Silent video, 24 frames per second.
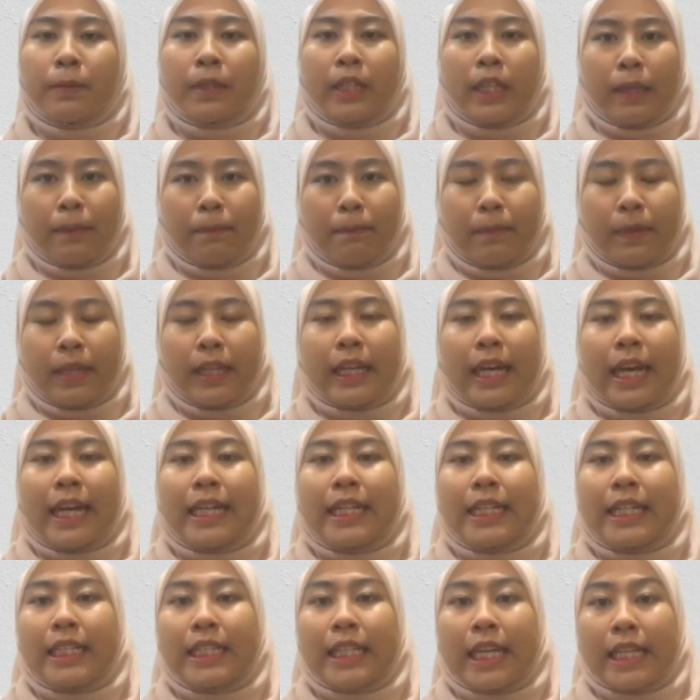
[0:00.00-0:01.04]
keeping
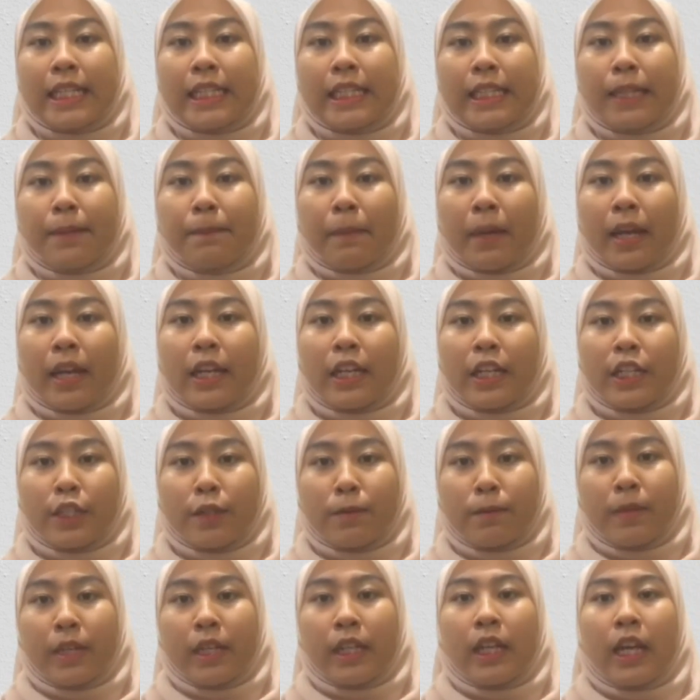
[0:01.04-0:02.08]
and disaster
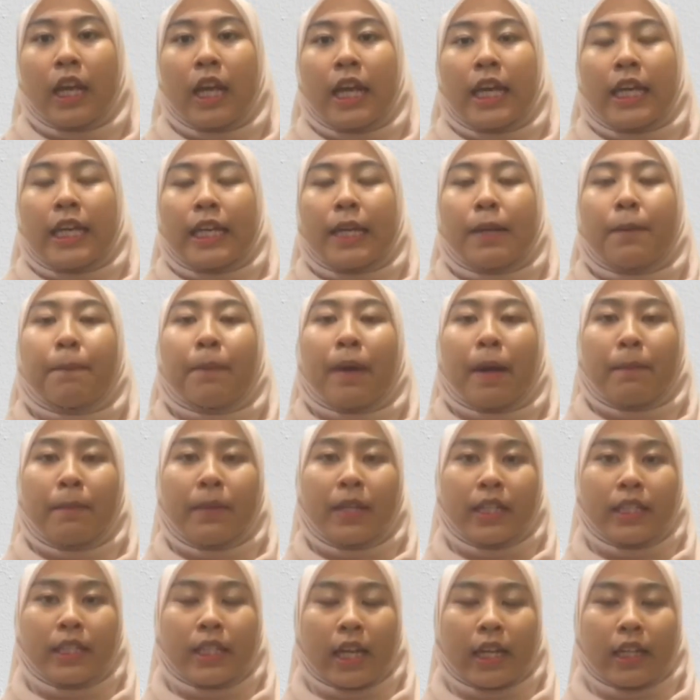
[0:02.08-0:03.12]
management in
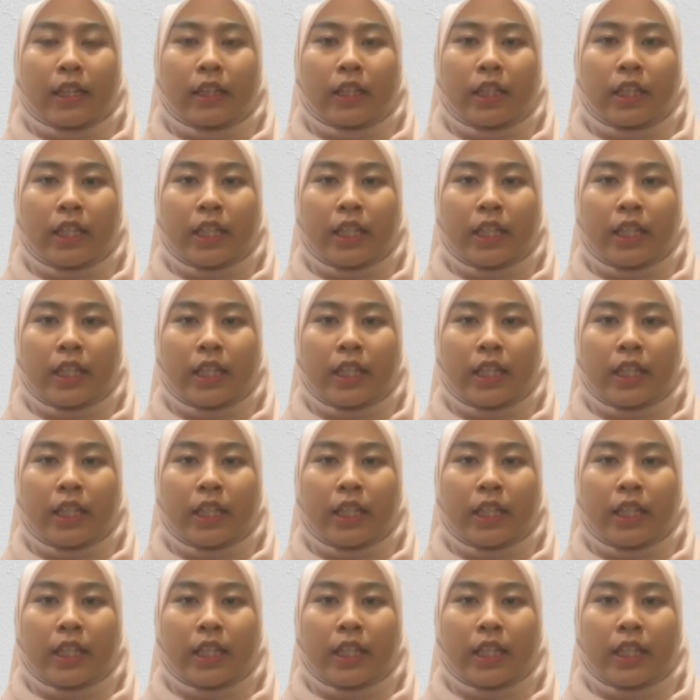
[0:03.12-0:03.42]
public sector